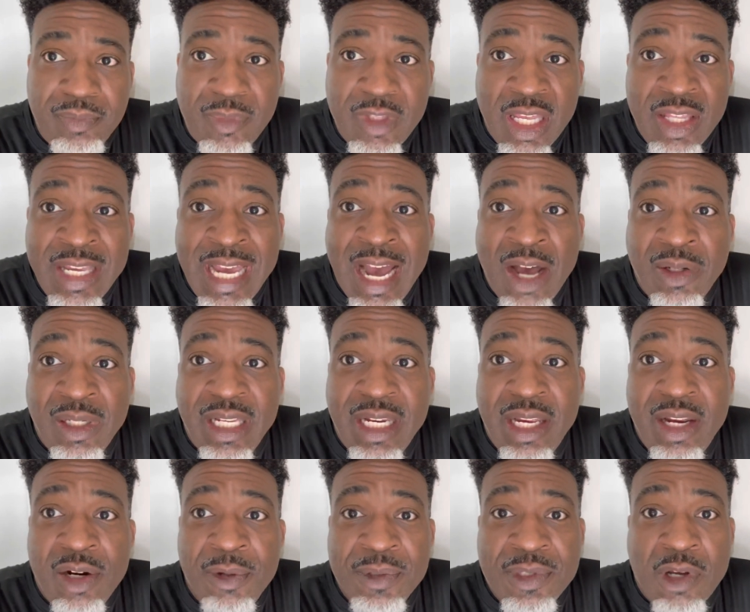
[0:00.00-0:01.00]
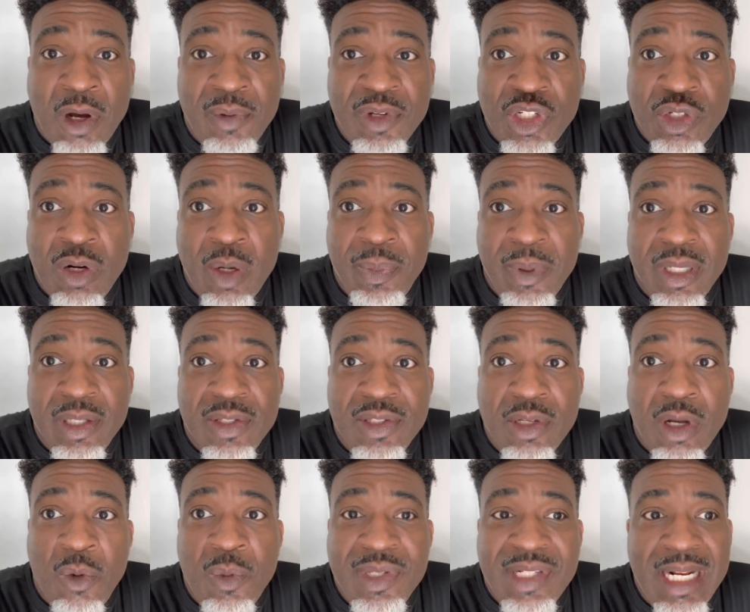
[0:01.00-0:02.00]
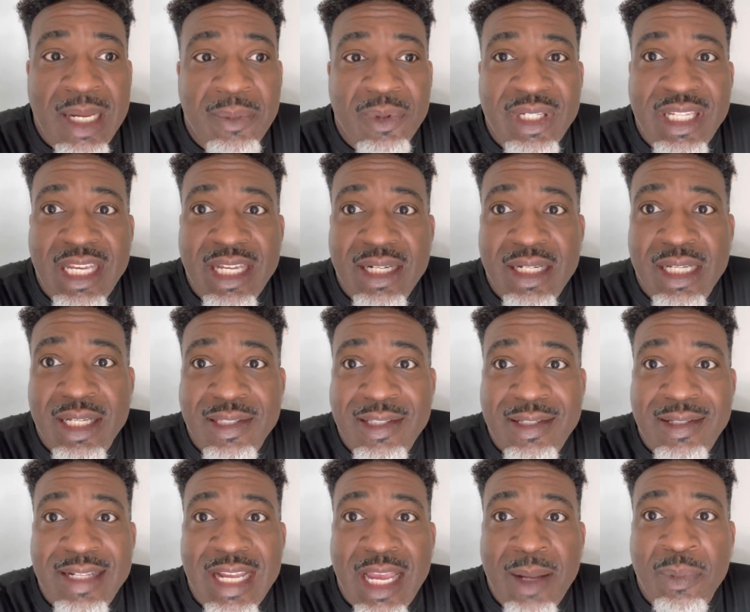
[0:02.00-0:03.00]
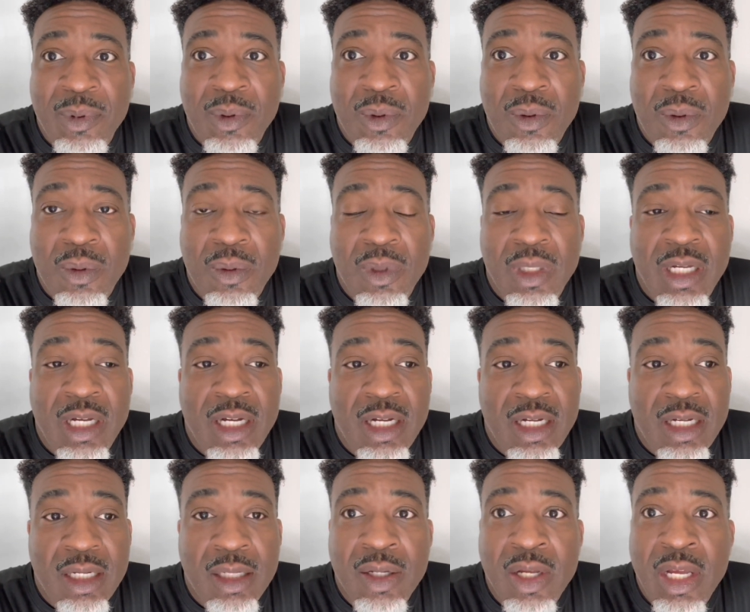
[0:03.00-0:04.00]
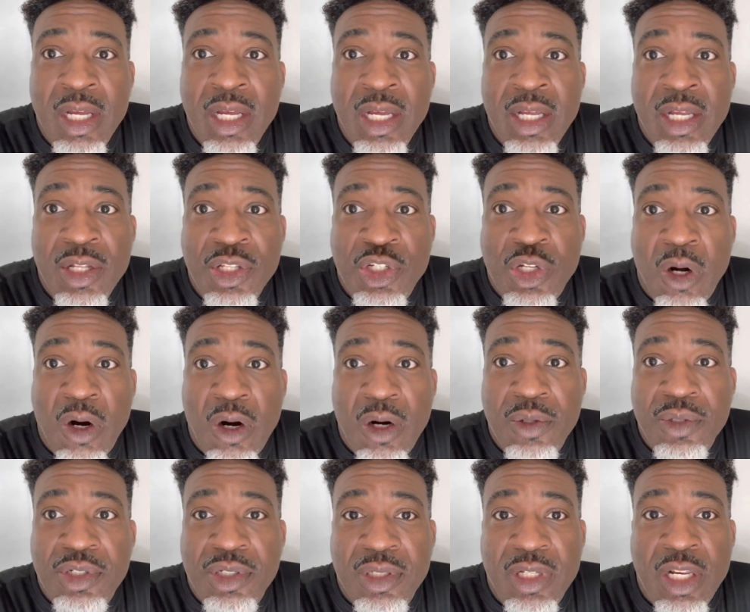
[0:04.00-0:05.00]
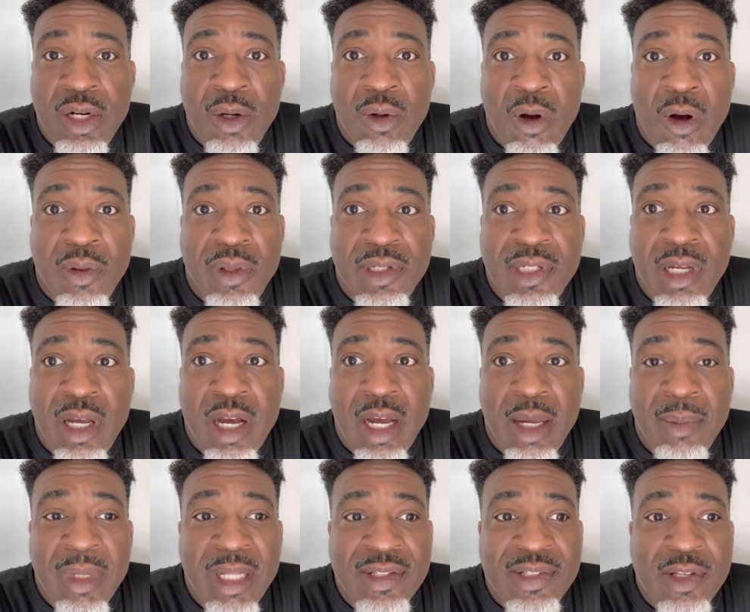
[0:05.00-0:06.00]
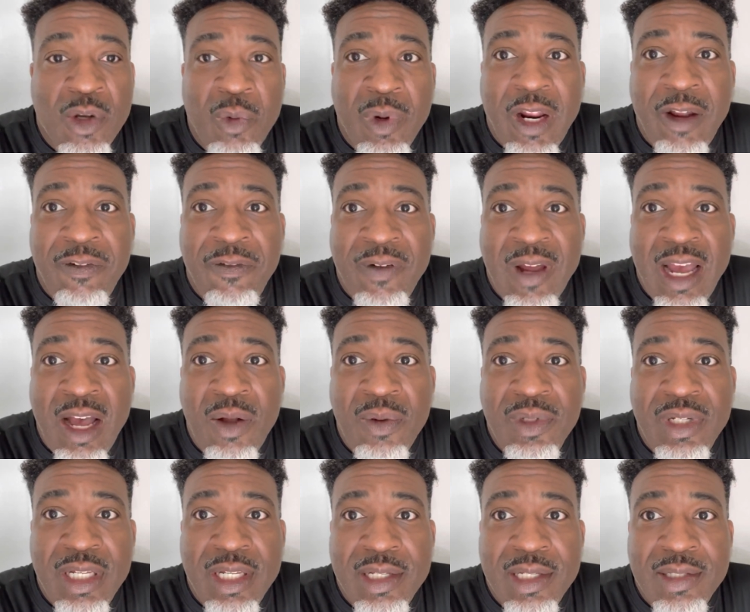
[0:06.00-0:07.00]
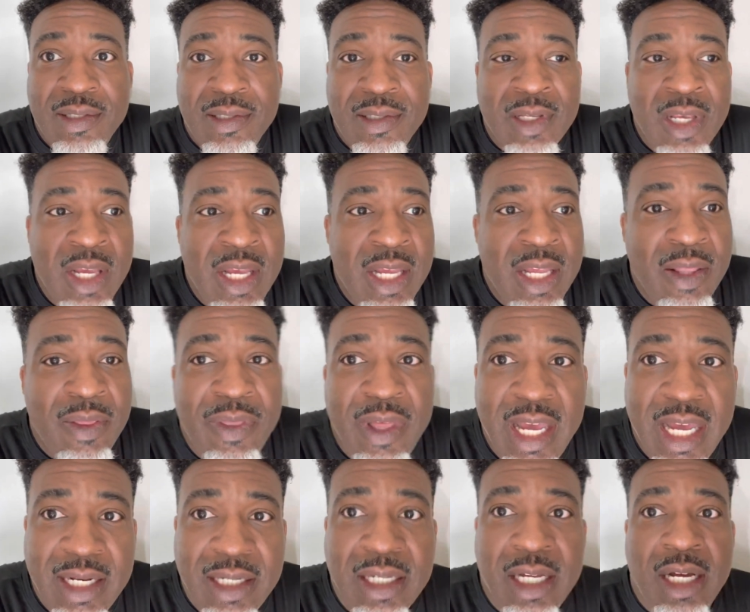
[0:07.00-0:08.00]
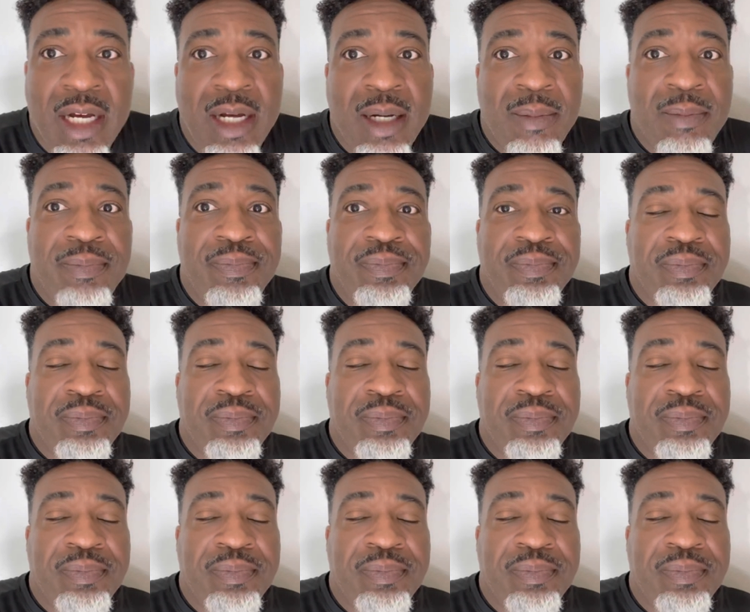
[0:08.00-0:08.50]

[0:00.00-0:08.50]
the outlet here was always tripping, so I wasn't able to get a stable uh, charge, you know, all the time. And so what I found is that um,